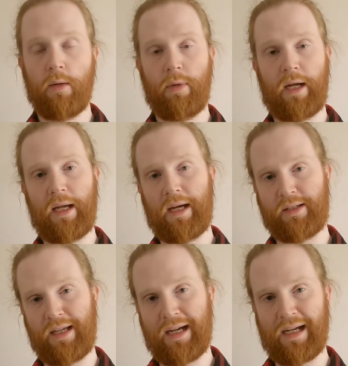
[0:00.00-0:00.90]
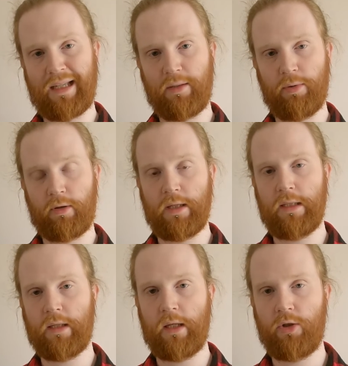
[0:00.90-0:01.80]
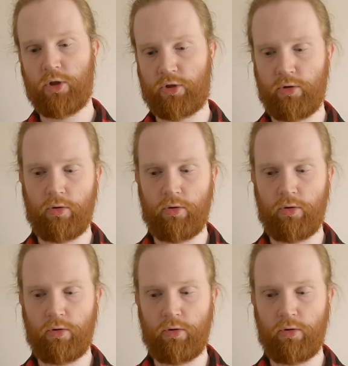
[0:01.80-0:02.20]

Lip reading: But I actually had to put these in just